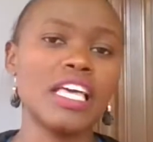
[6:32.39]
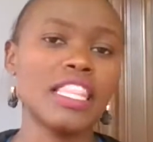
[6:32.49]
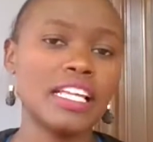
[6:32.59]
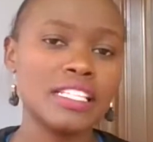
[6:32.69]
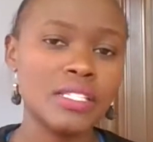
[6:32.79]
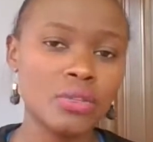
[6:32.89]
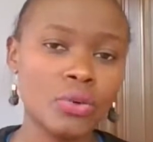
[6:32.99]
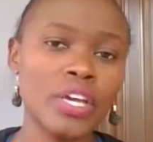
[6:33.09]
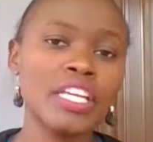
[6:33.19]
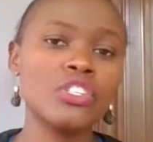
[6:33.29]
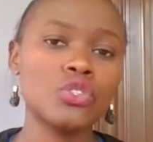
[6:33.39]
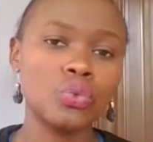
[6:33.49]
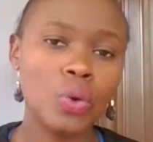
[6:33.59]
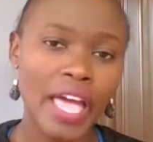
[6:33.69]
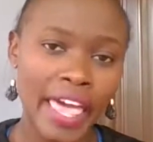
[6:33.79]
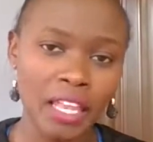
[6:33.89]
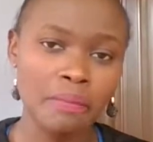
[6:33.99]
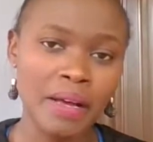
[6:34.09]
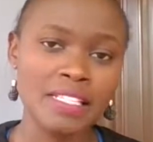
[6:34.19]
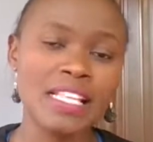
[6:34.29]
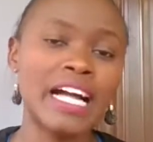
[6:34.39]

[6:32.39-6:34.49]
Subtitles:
that is going to help us